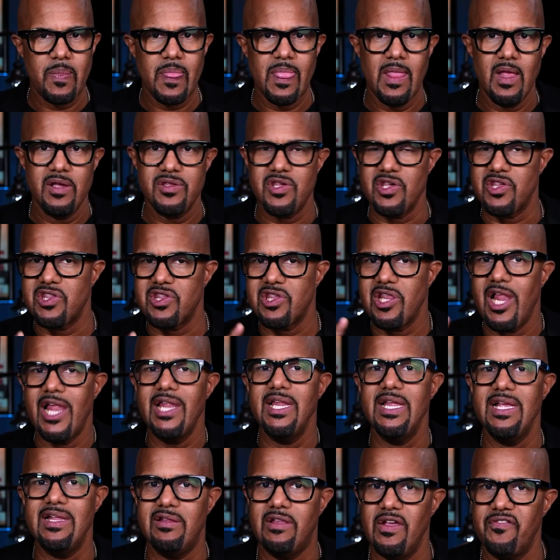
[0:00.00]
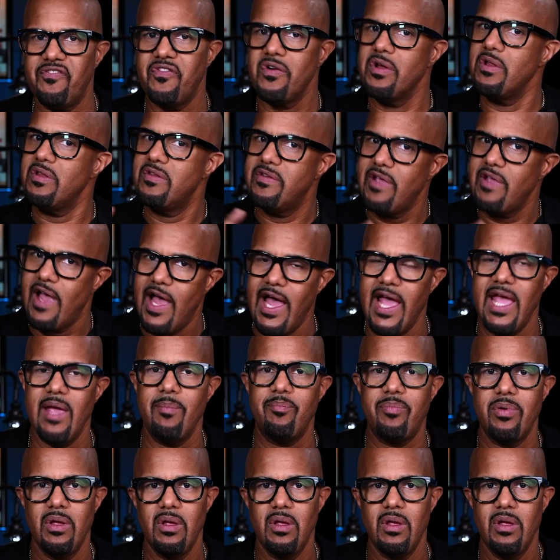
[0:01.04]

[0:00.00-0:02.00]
it's a slightly different type